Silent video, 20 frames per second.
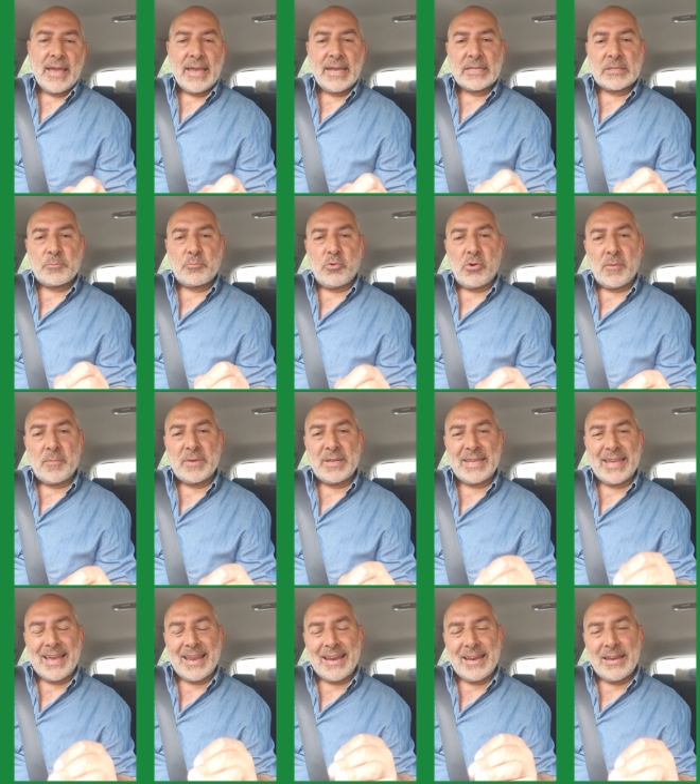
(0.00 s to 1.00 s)
It's
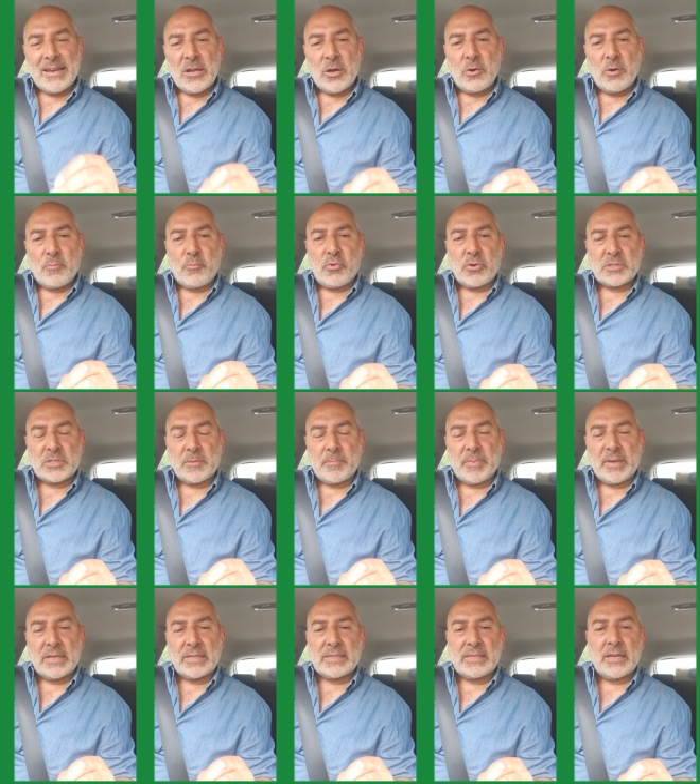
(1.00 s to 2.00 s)
probably a lower
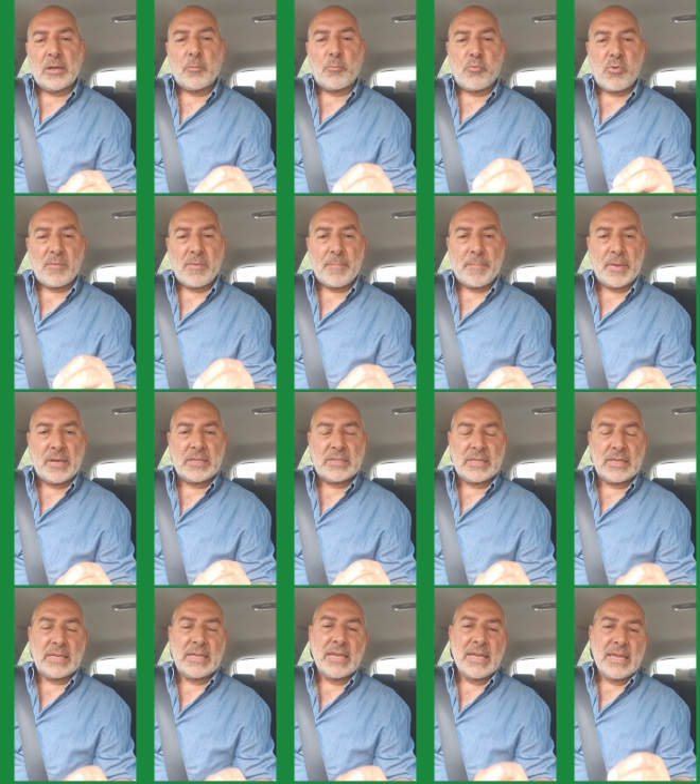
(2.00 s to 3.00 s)
possibility or
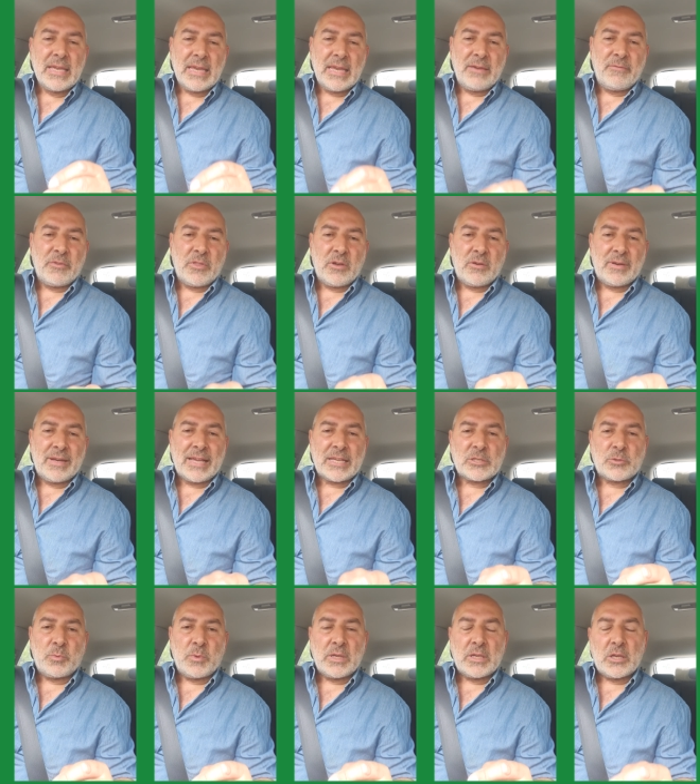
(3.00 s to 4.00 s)
probability, even though
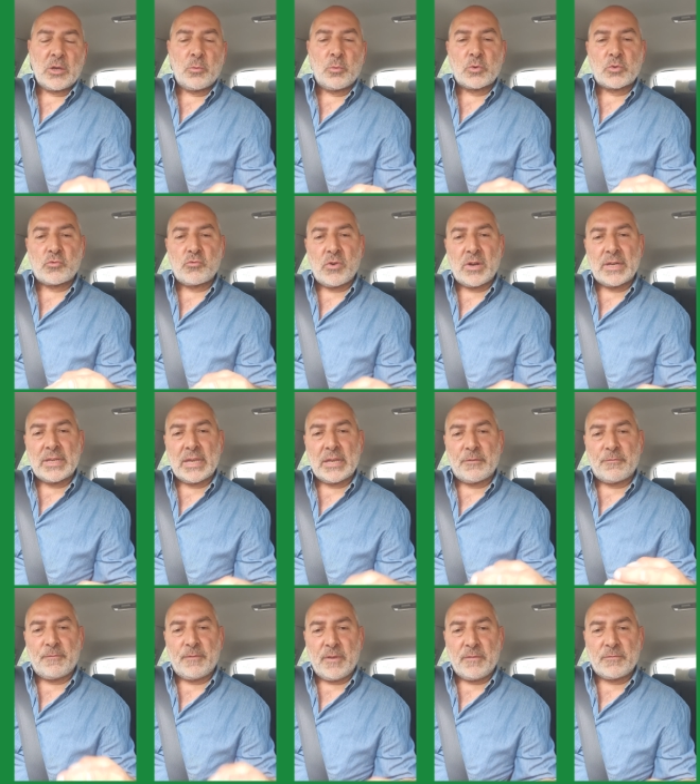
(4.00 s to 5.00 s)
last week it was running at
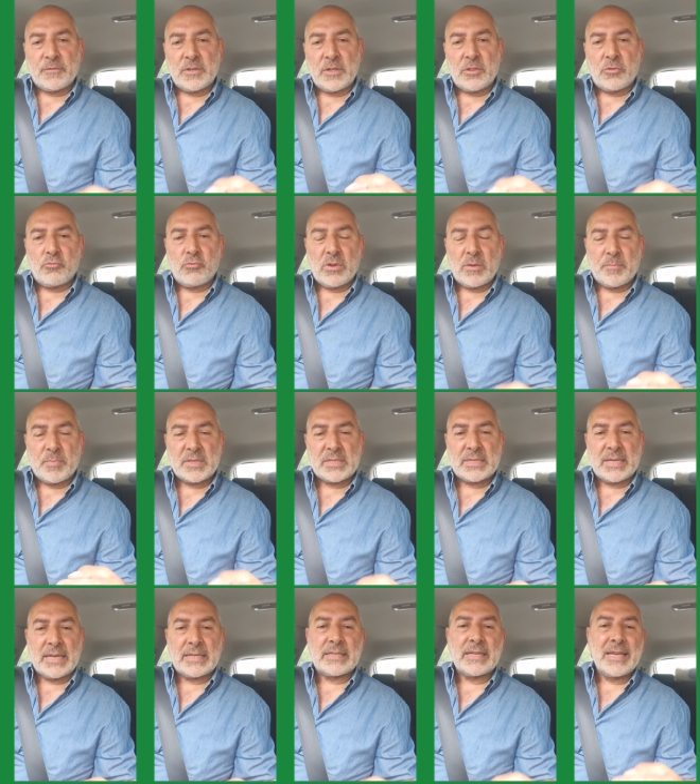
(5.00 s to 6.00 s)

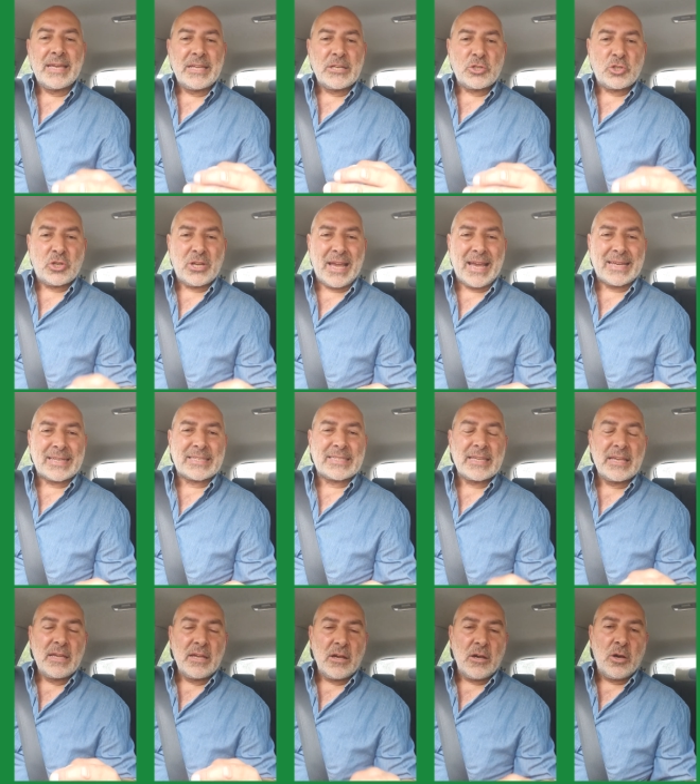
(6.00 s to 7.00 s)
53% chance
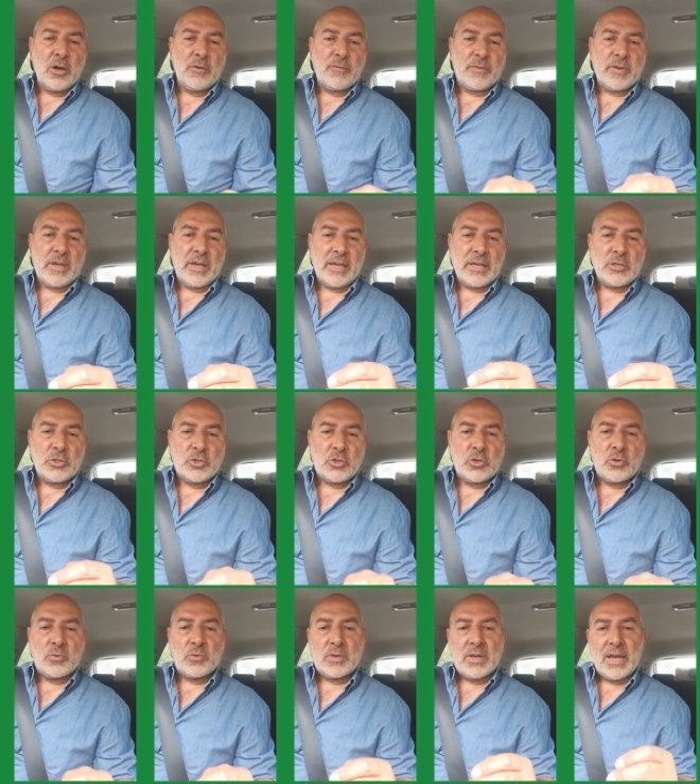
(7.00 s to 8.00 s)
of a
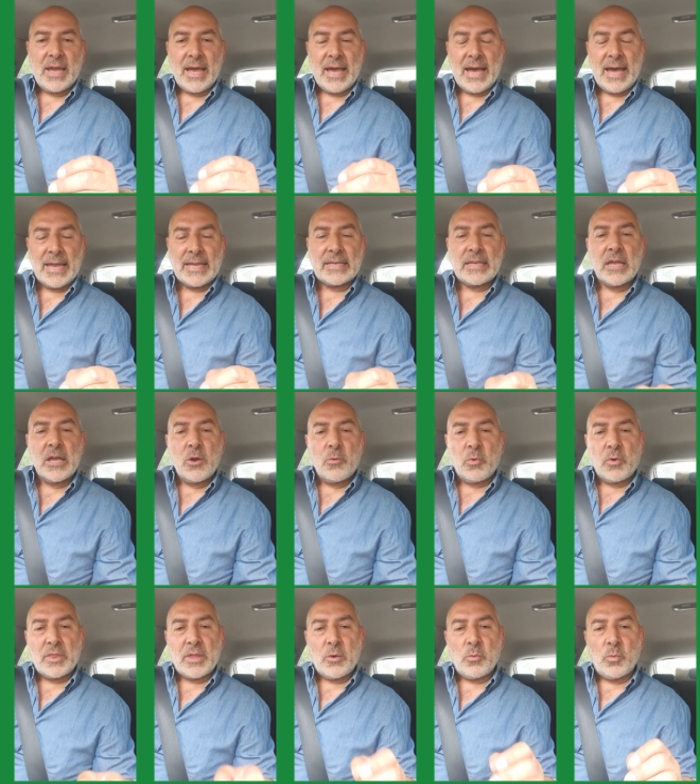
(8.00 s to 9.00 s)
June hike.
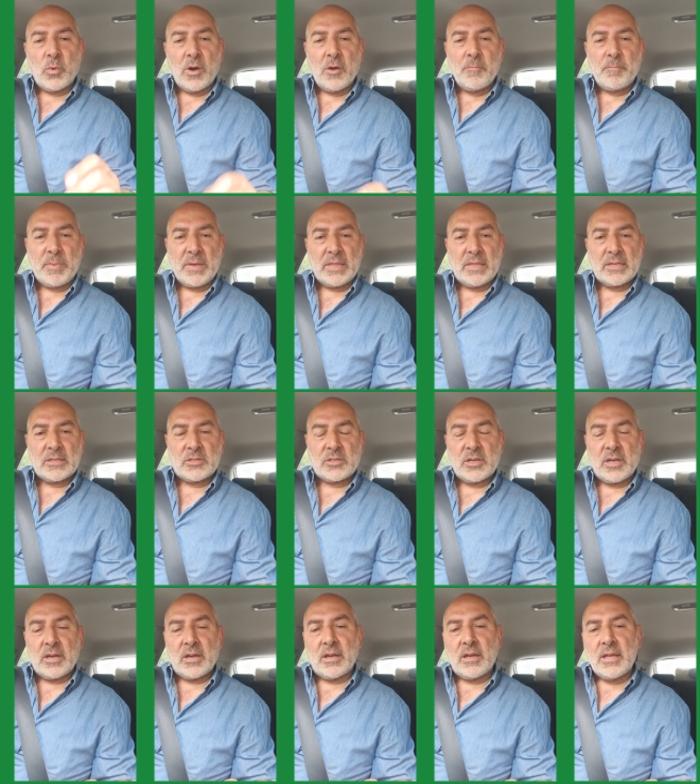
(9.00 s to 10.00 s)
What there won't be this
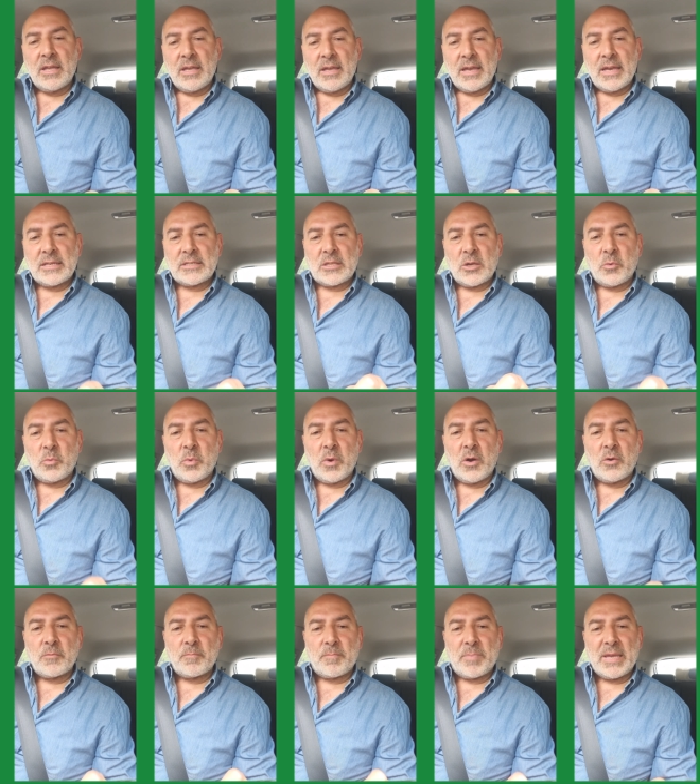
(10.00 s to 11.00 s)
year is there
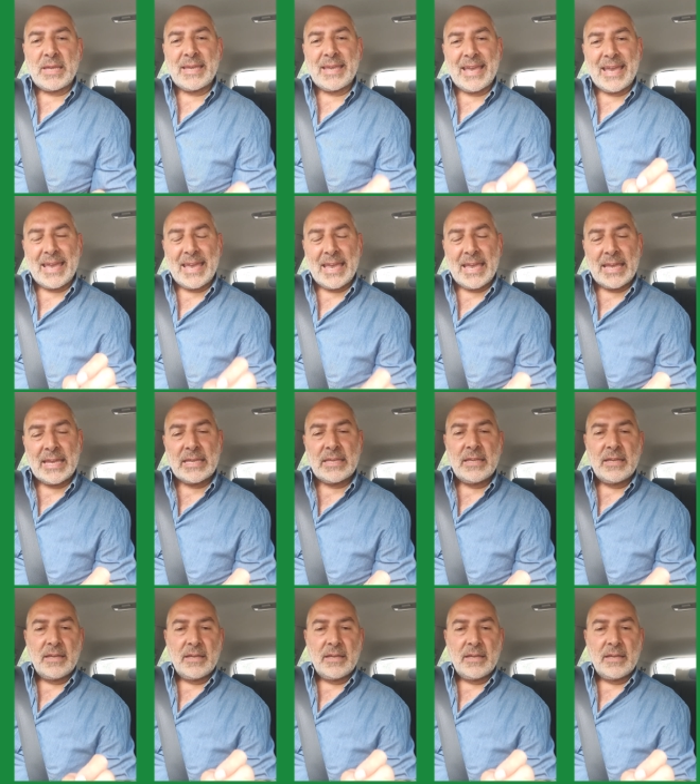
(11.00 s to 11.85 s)
won't be a